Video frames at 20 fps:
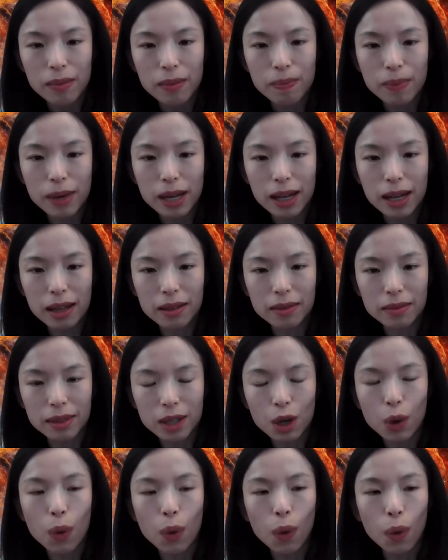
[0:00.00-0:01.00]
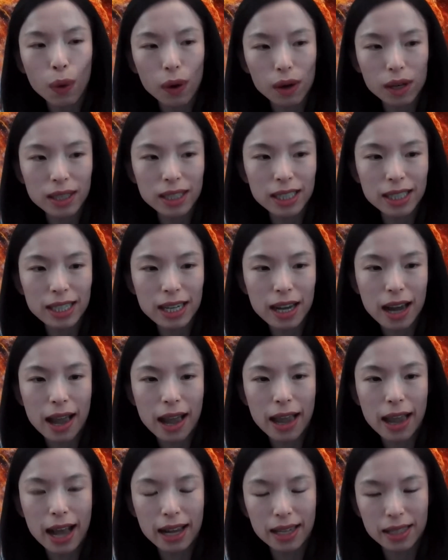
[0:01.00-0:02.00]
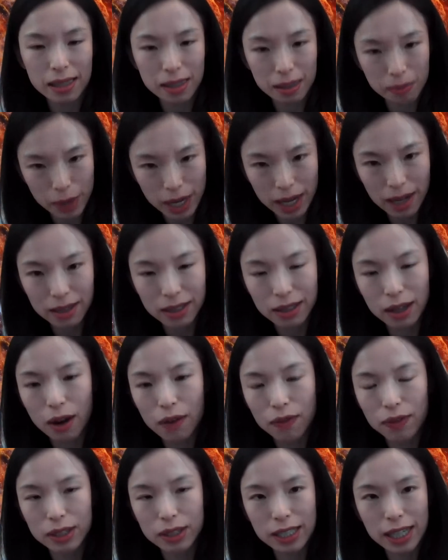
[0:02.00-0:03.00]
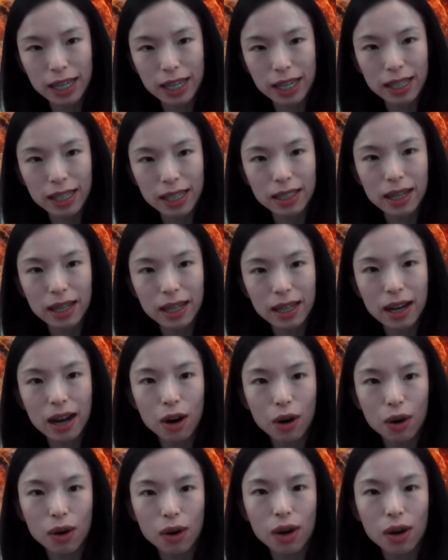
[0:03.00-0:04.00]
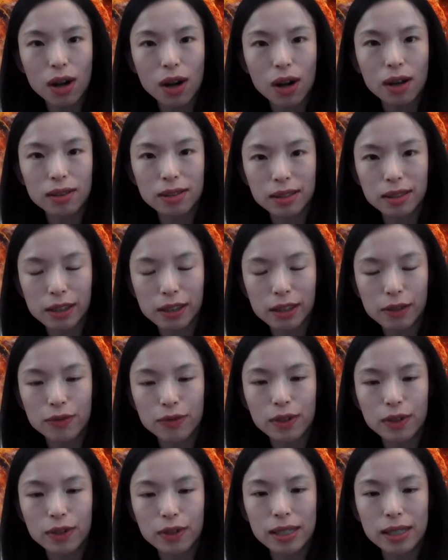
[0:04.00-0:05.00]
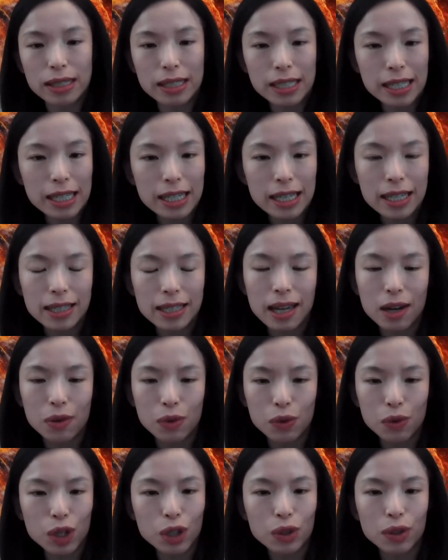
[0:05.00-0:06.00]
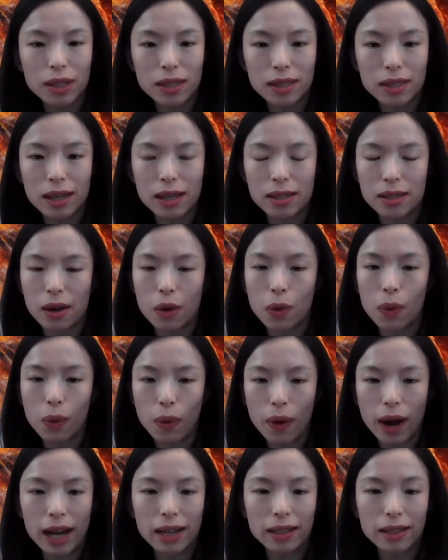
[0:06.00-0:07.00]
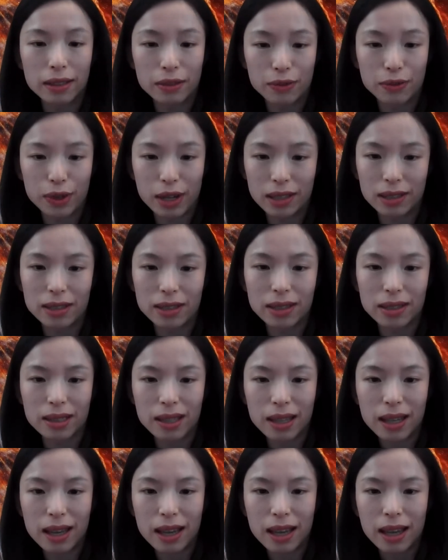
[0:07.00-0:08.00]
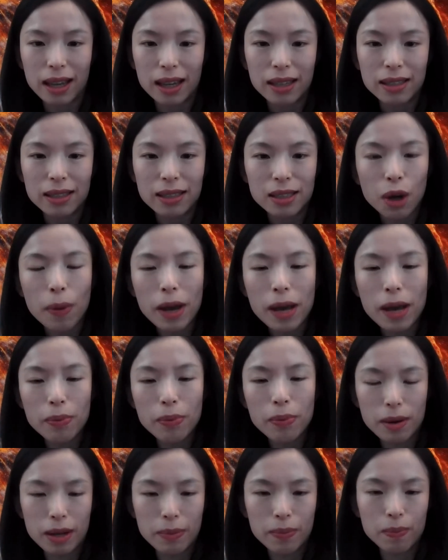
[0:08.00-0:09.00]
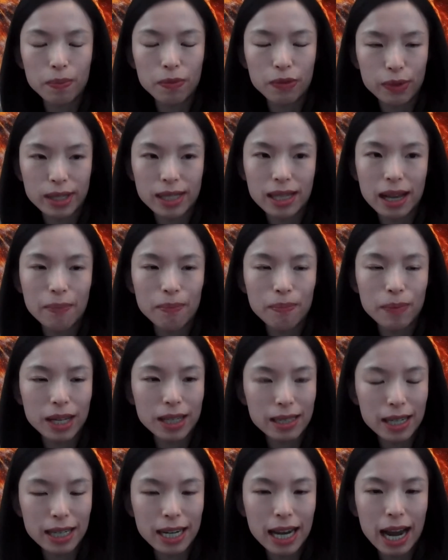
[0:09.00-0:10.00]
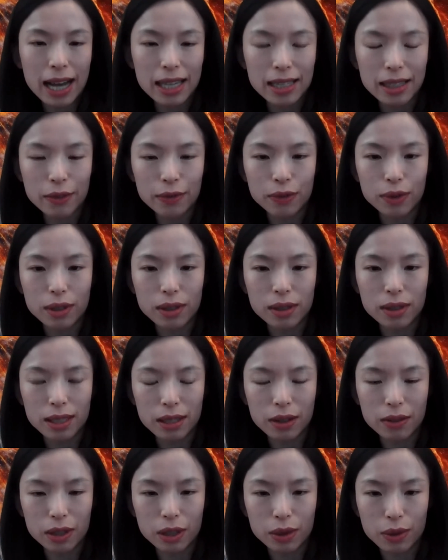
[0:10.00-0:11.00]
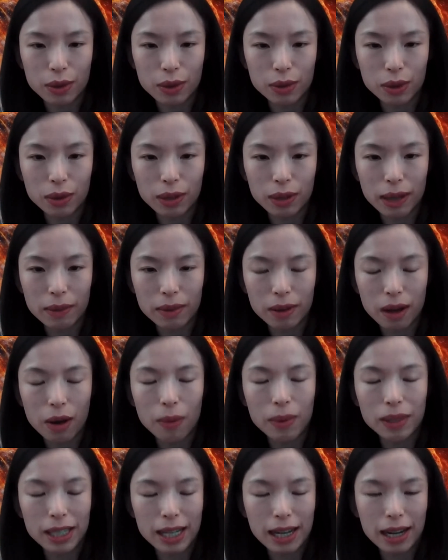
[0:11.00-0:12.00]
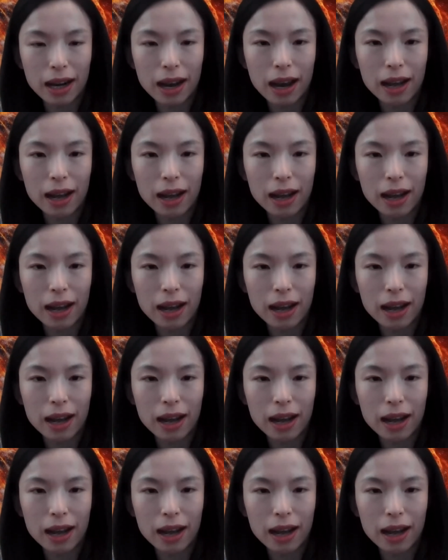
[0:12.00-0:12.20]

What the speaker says: But the quality and accessibility of data across different cities and regions is quite different. So particularly for some big city, I think for the city of Toronto open data